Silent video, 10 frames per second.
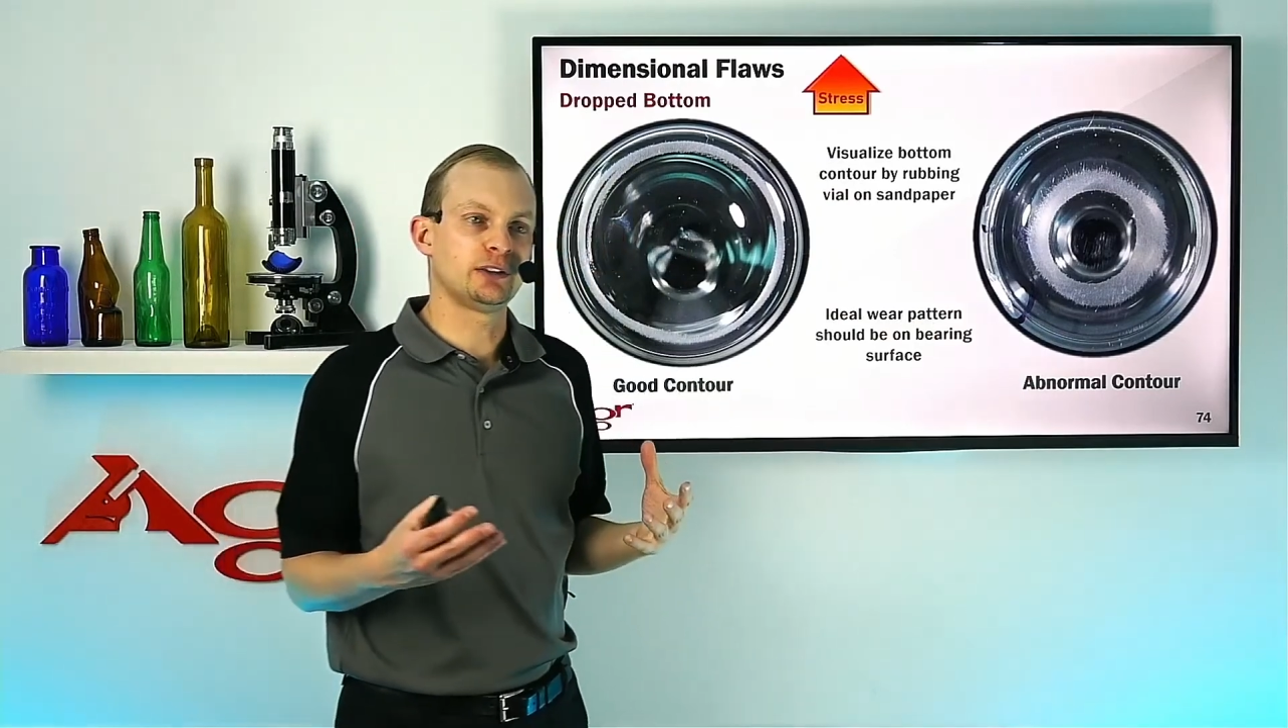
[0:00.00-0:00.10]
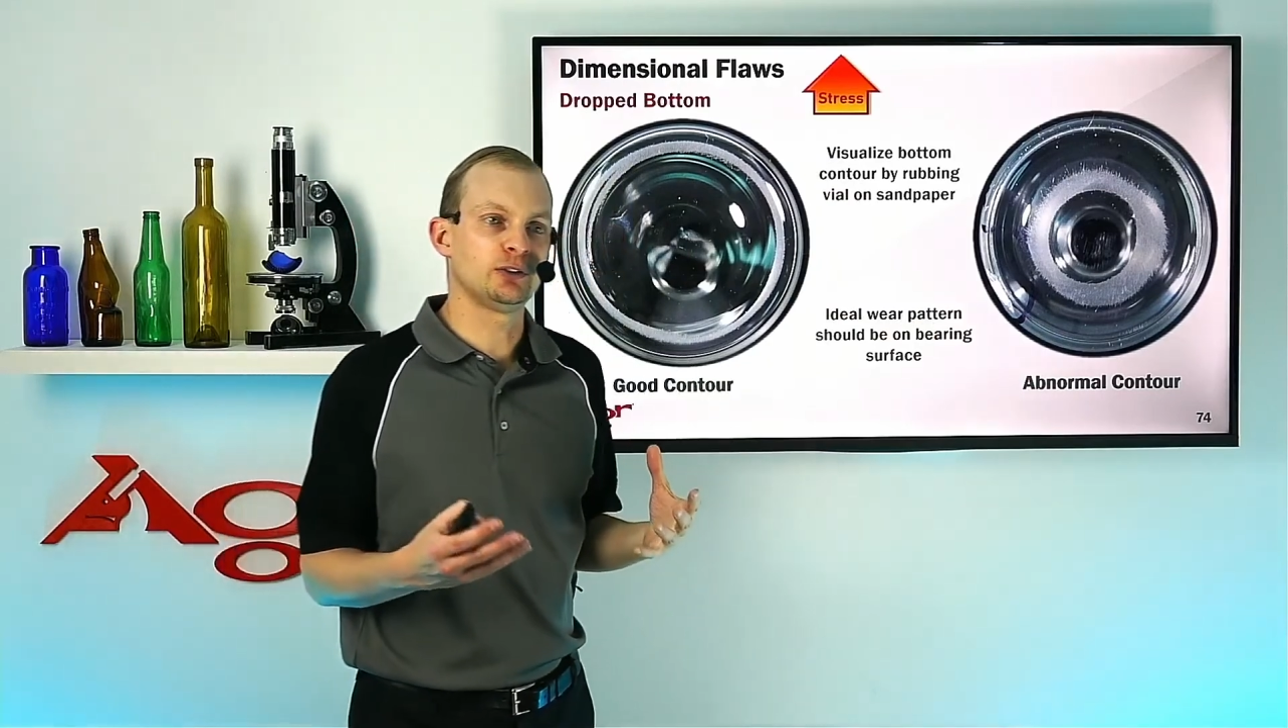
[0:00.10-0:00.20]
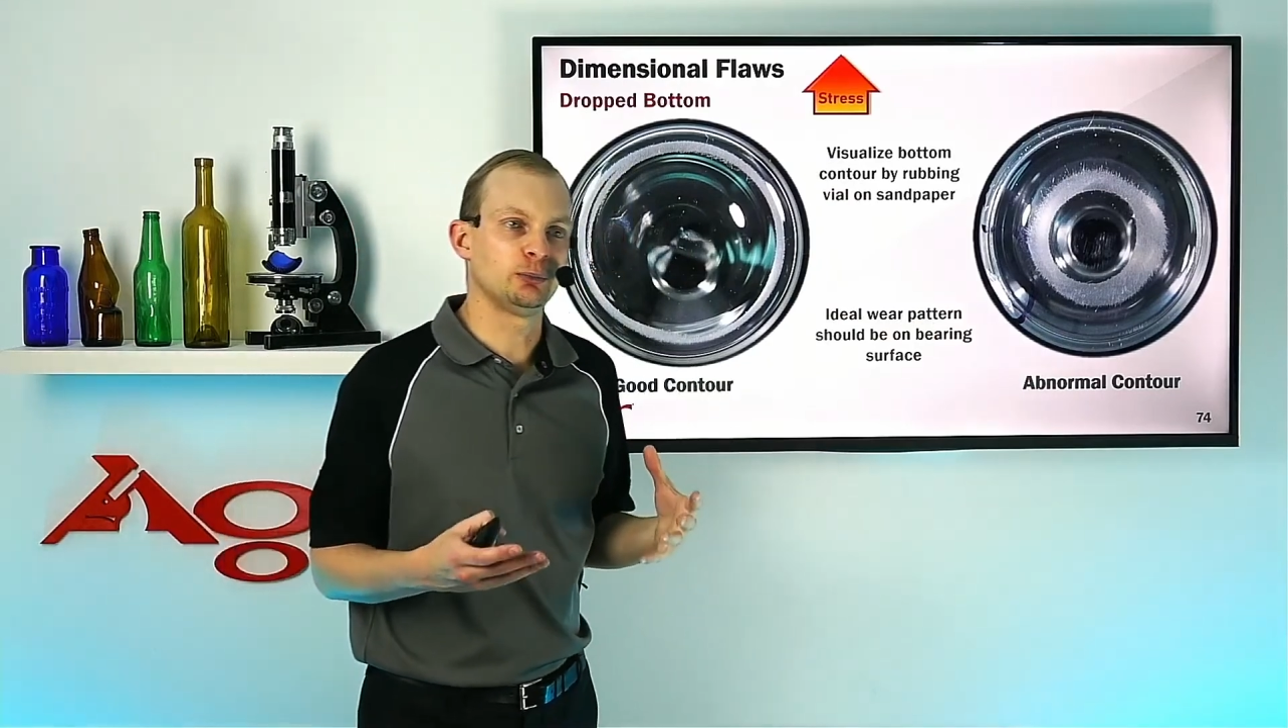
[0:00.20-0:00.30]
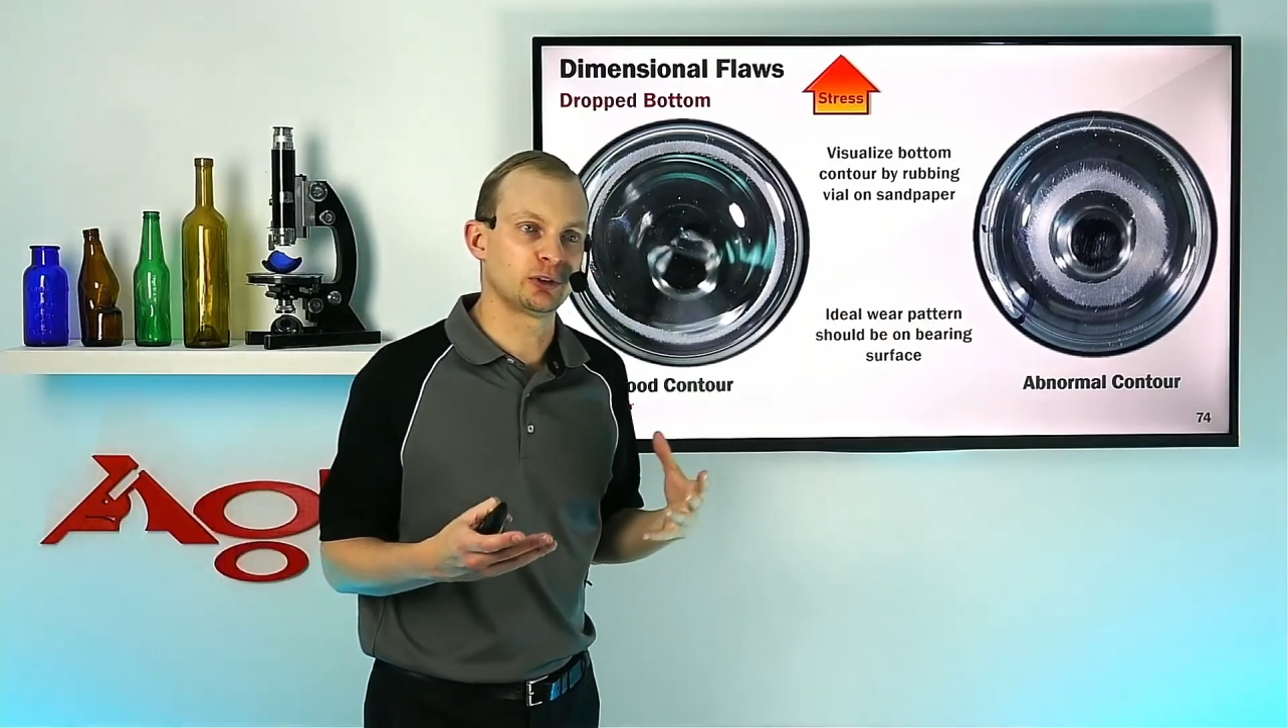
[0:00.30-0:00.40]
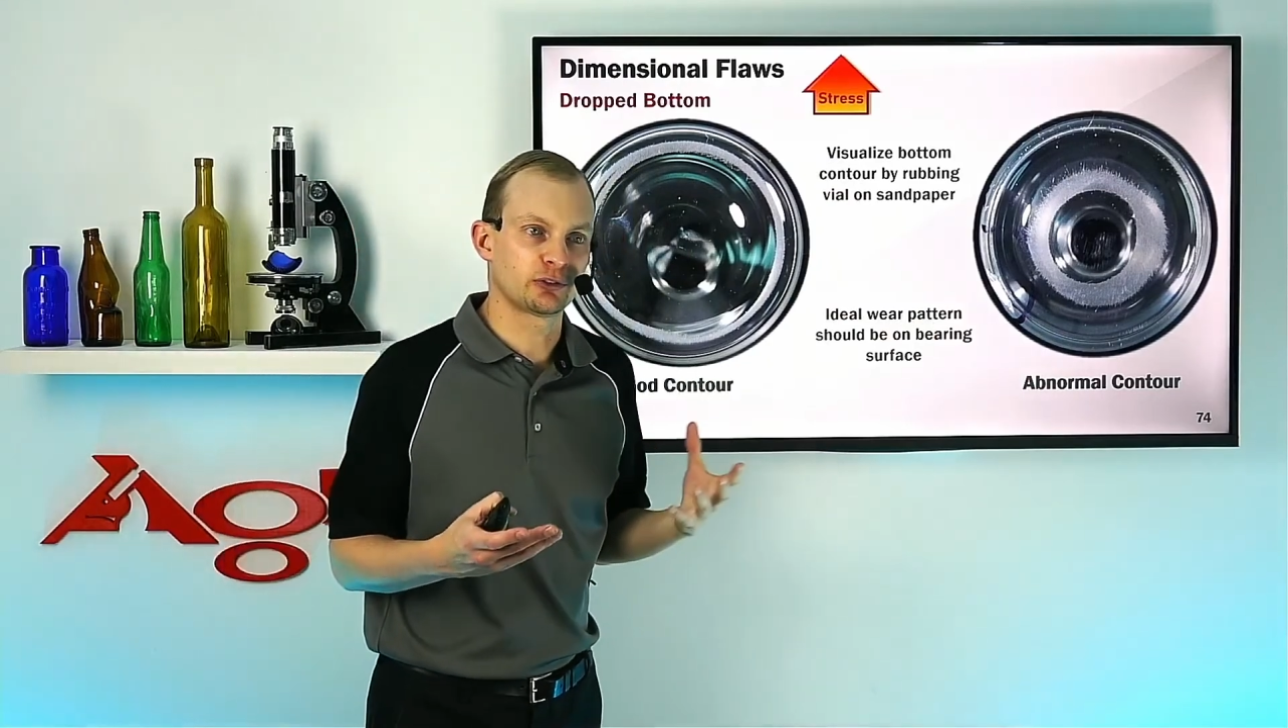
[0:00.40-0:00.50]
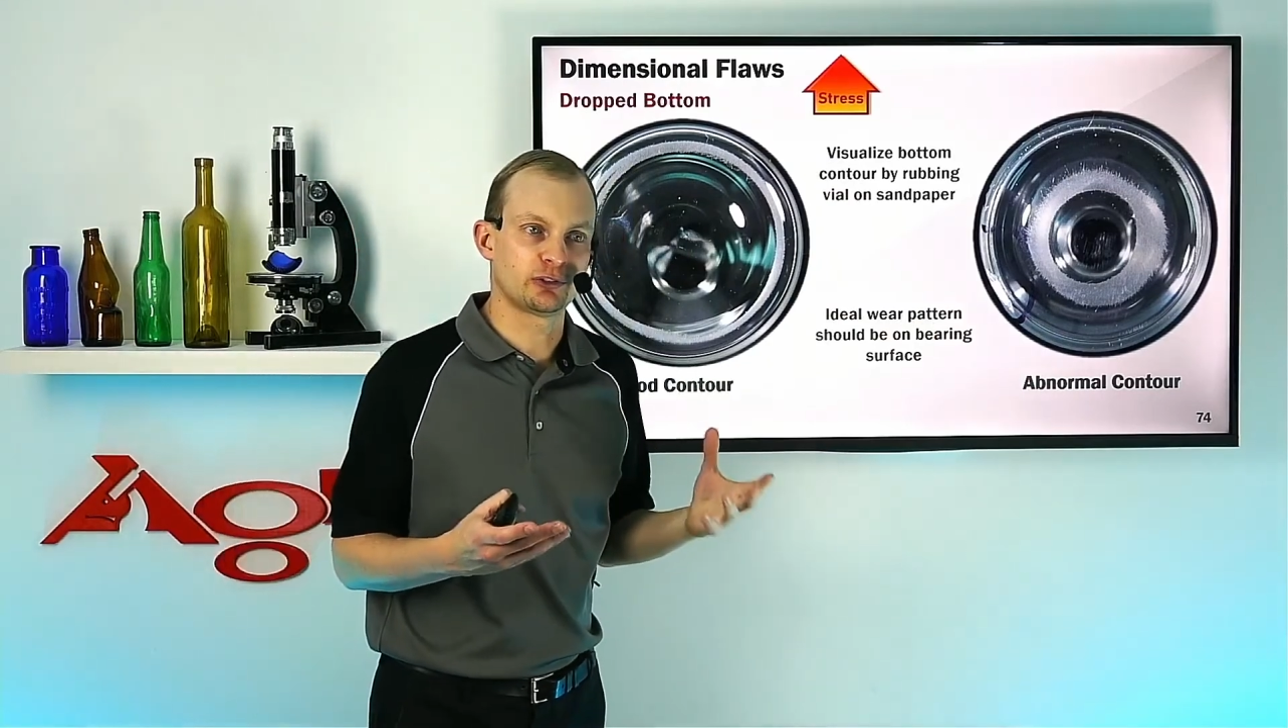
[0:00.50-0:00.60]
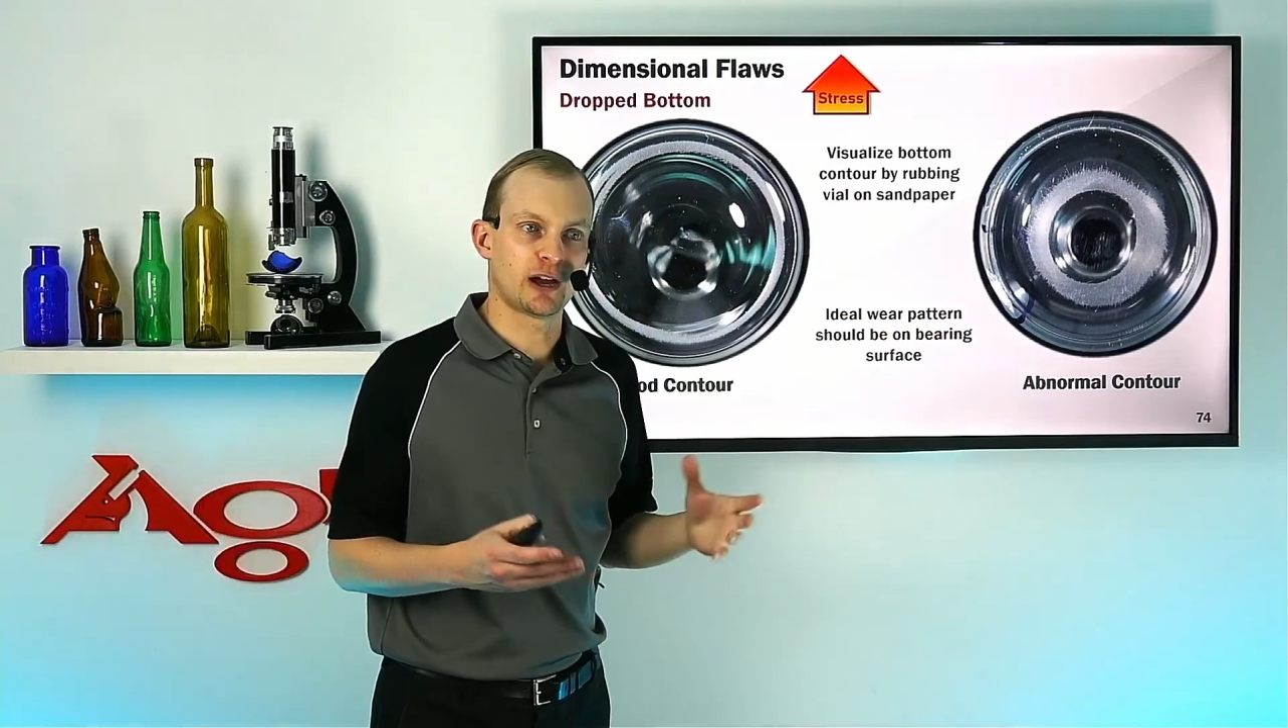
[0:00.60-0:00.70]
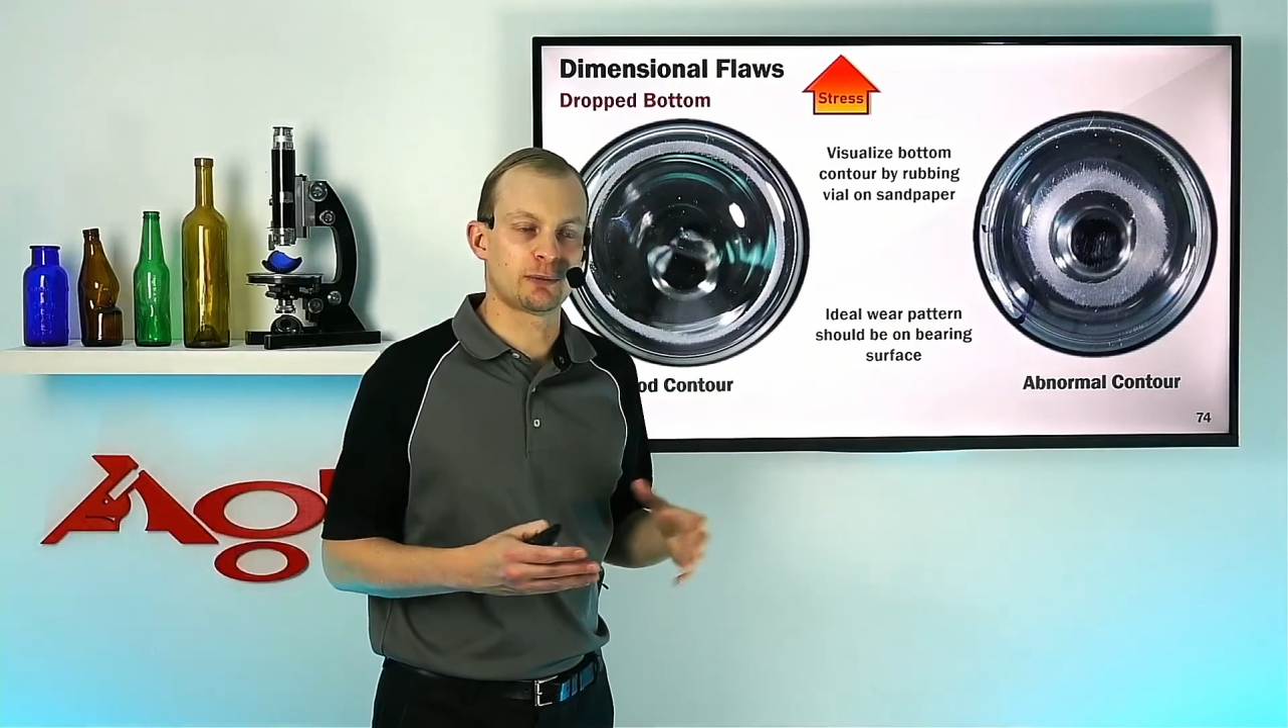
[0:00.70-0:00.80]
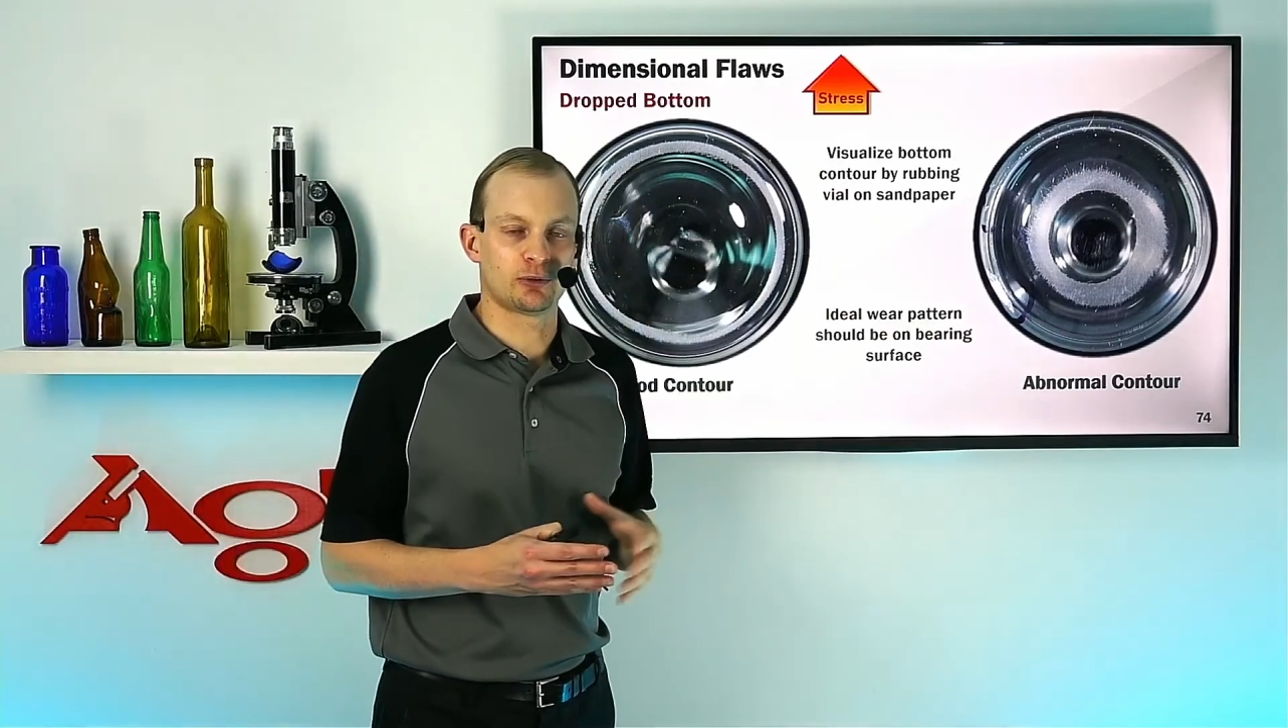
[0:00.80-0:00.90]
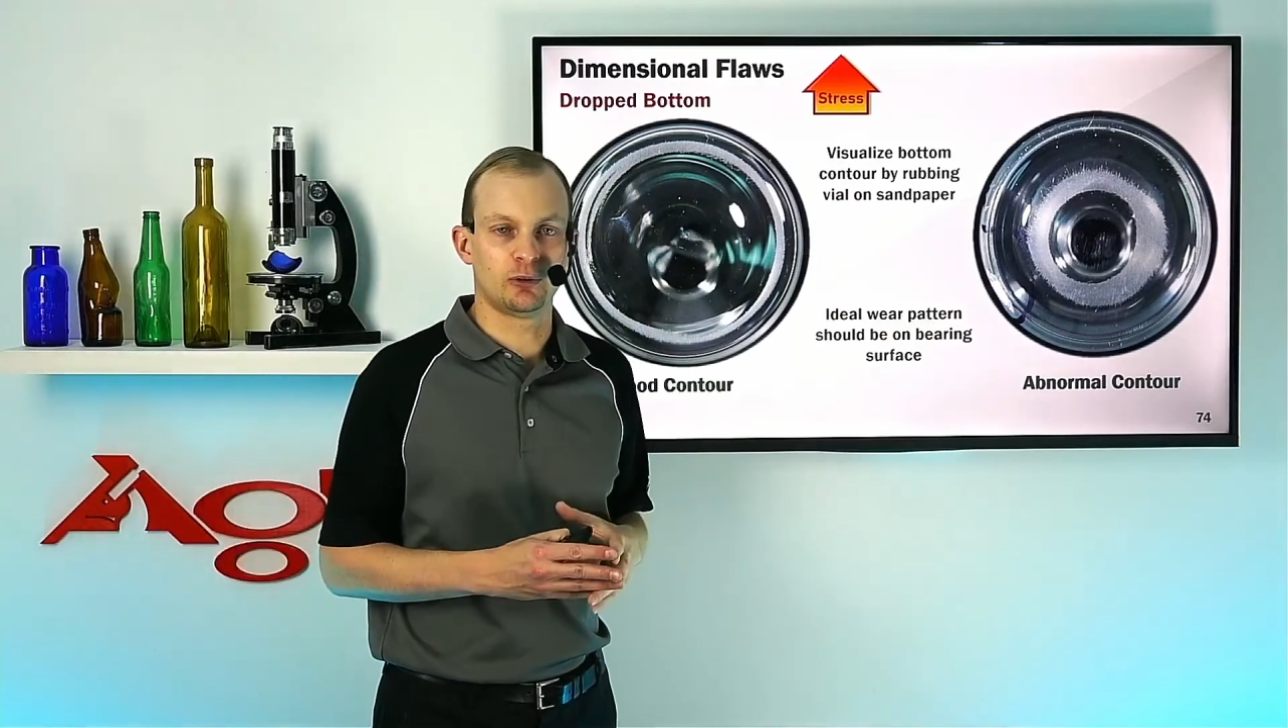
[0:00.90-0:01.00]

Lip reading: to put a stopper